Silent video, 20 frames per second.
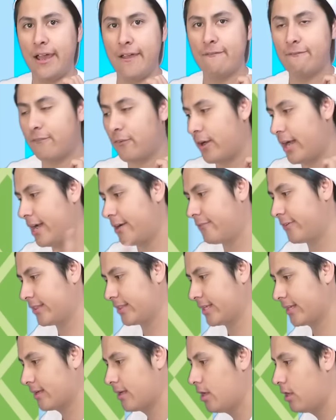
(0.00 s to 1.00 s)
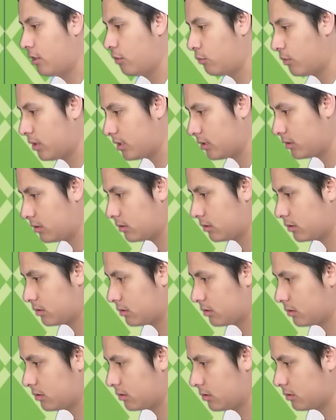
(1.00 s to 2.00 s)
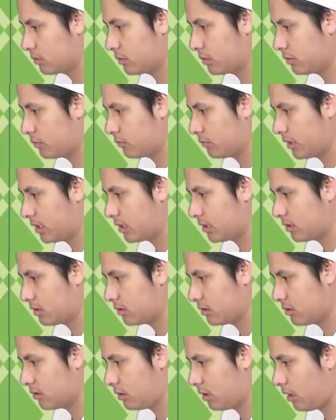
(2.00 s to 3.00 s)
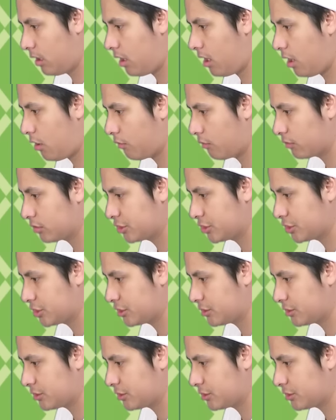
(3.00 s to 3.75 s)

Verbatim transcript: time for everything. What? Wait. Oh!